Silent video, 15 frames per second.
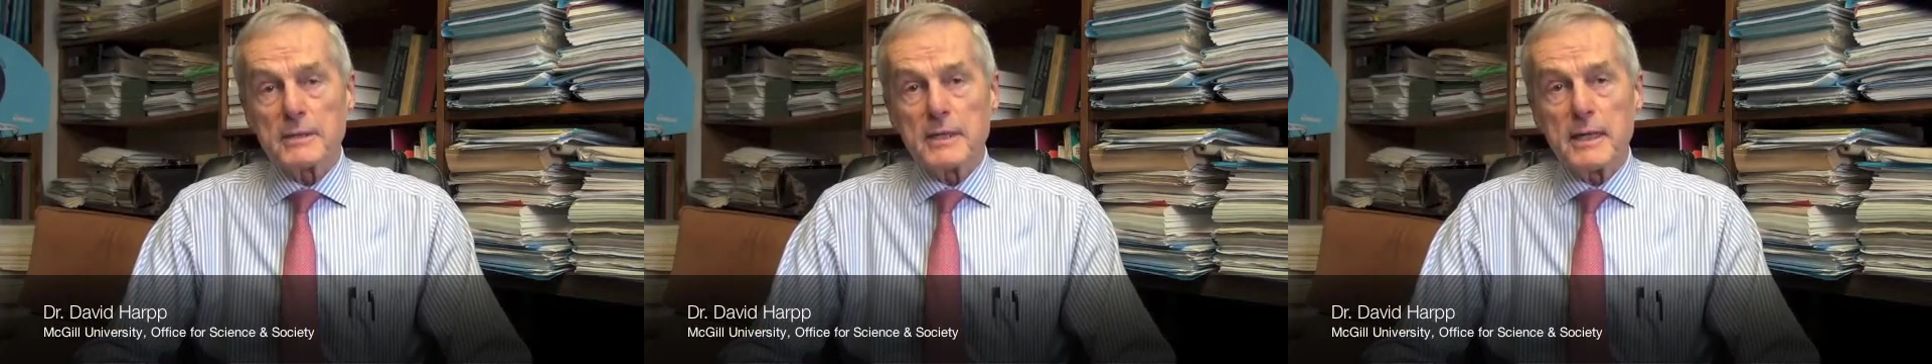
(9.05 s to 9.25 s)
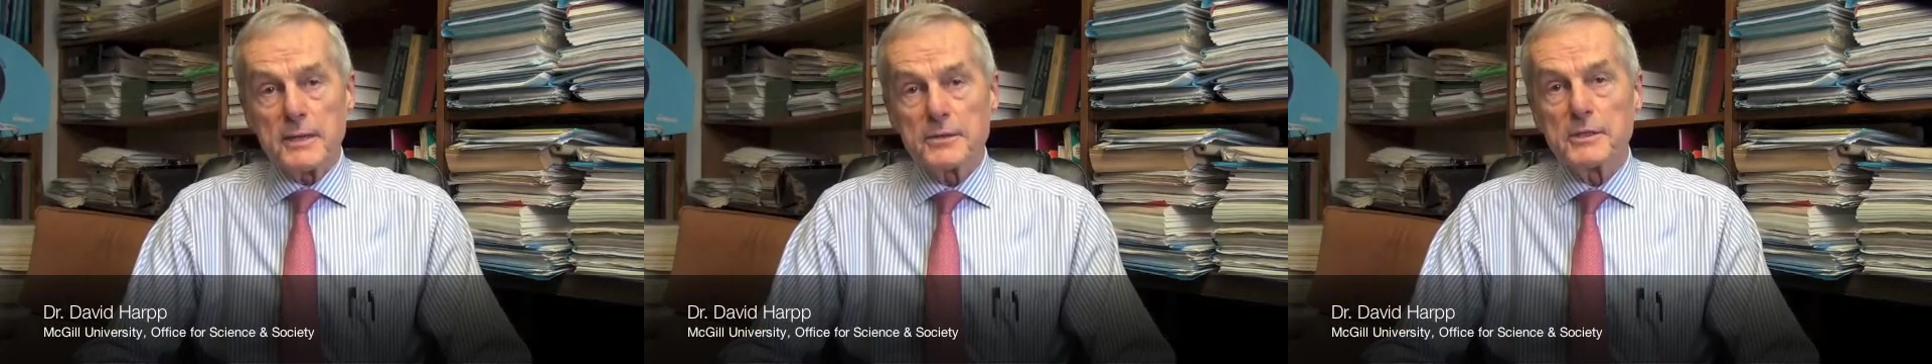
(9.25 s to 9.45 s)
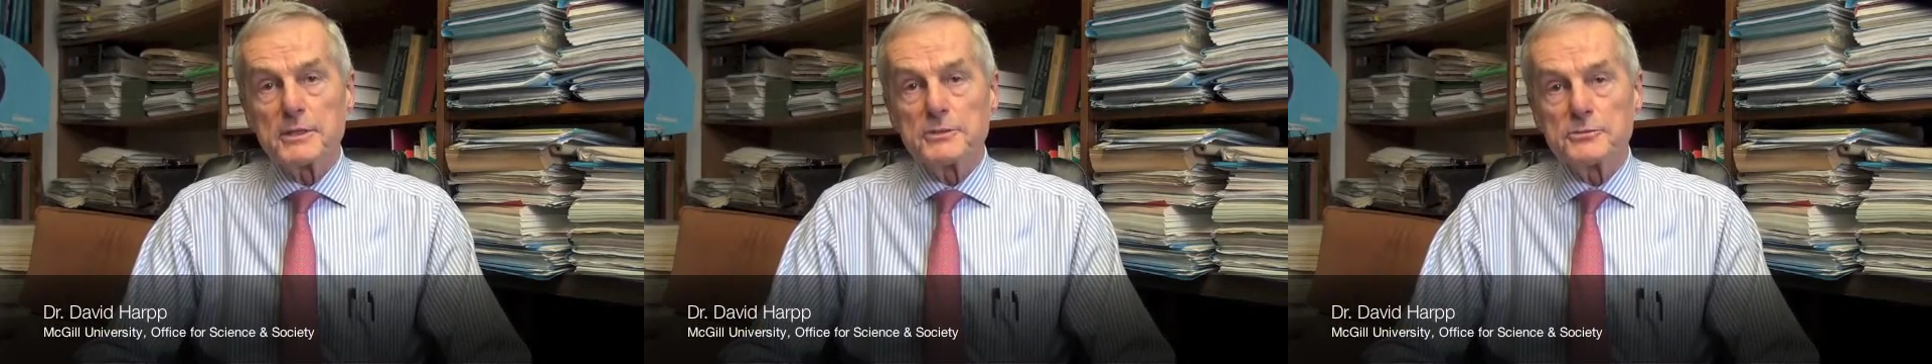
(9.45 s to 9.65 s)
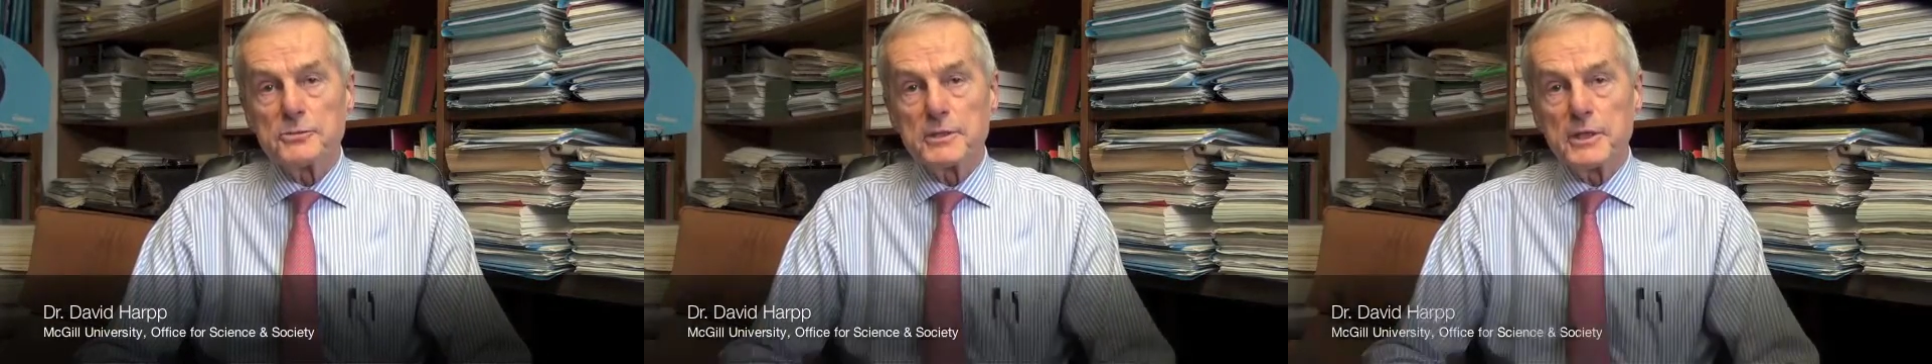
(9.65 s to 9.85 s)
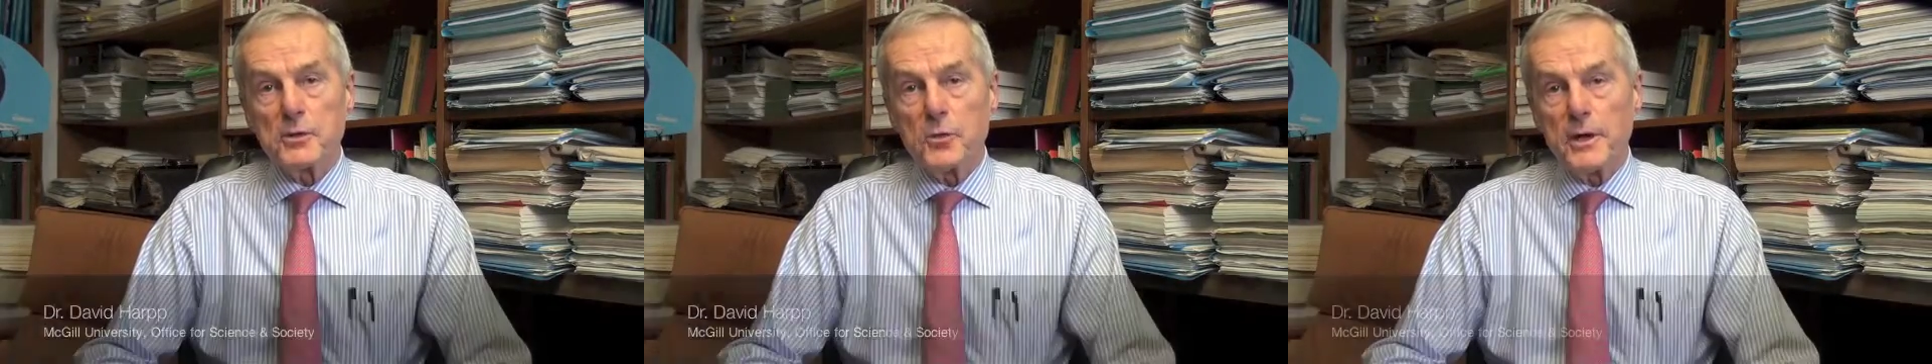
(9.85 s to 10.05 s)
that I think is
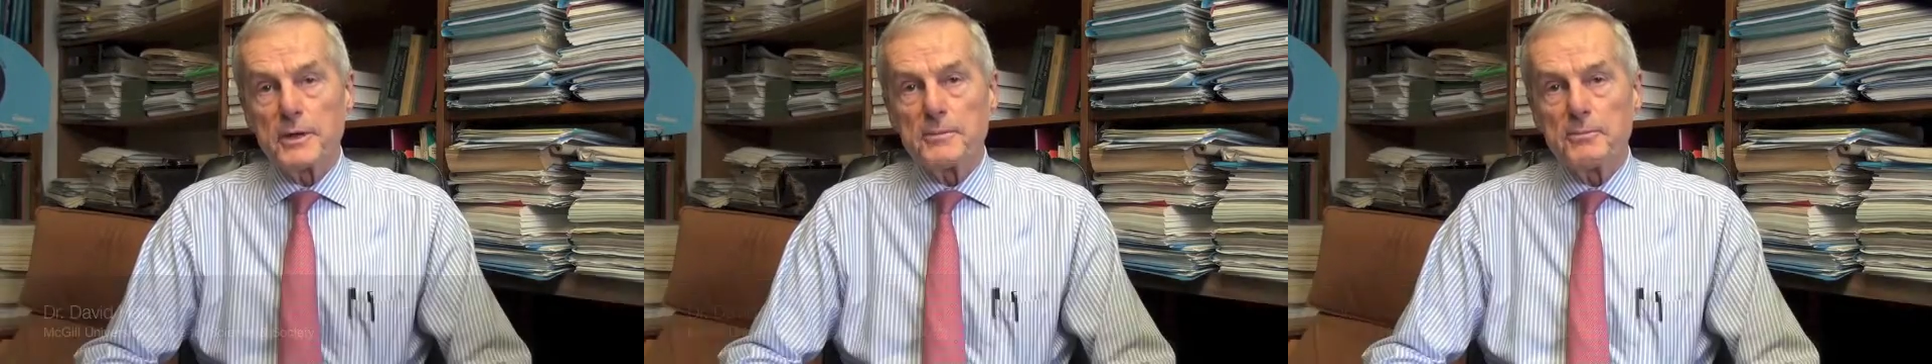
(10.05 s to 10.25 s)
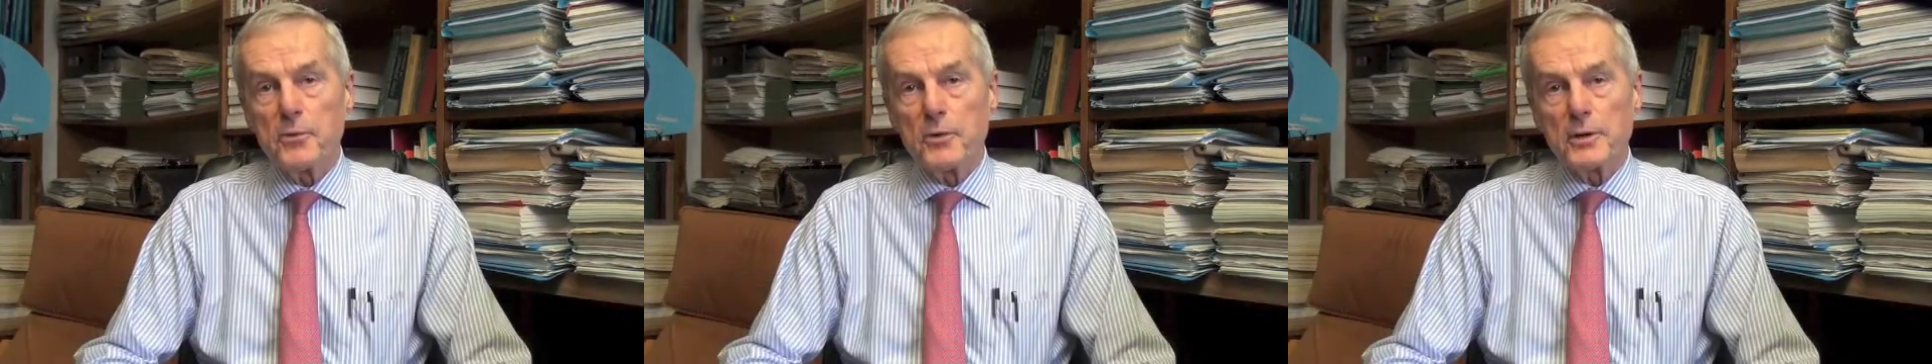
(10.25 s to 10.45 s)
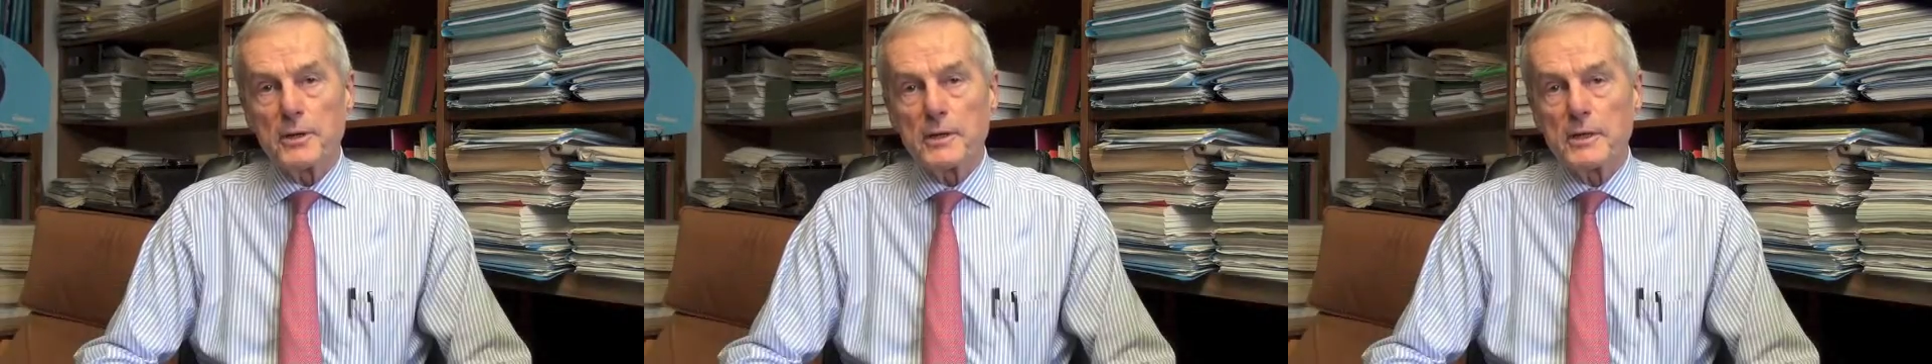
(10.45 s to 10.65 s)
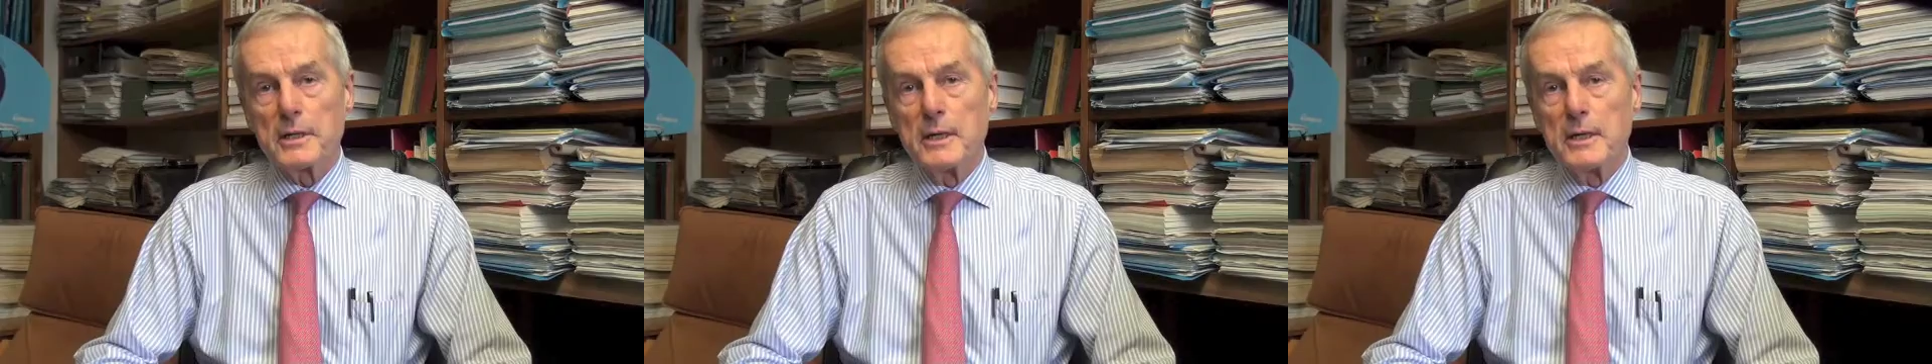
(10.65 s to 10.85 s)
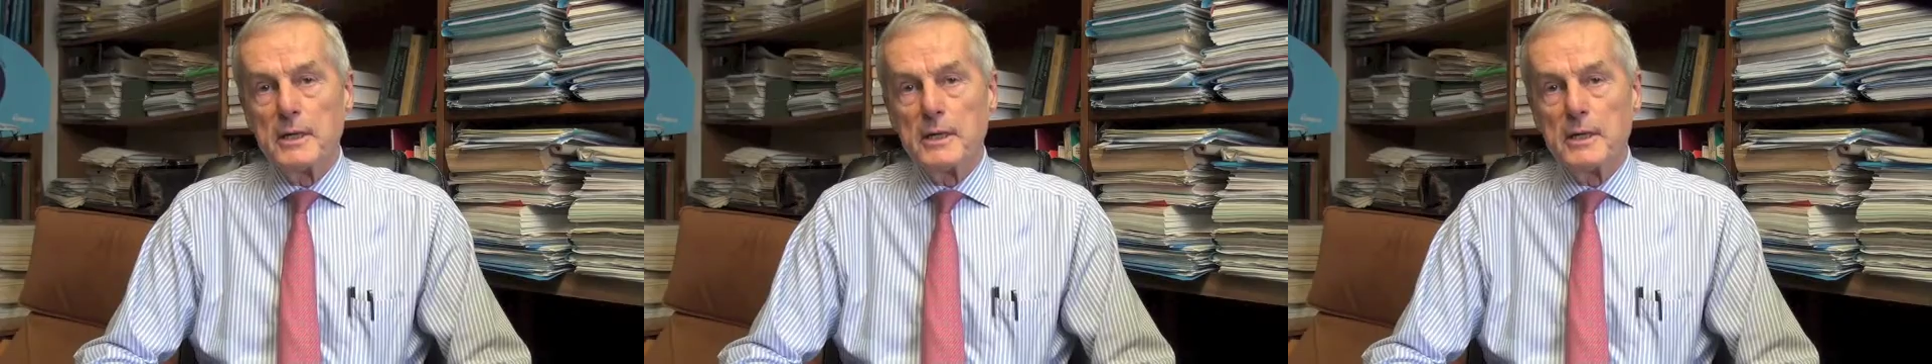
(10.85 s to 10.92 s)
really quite important.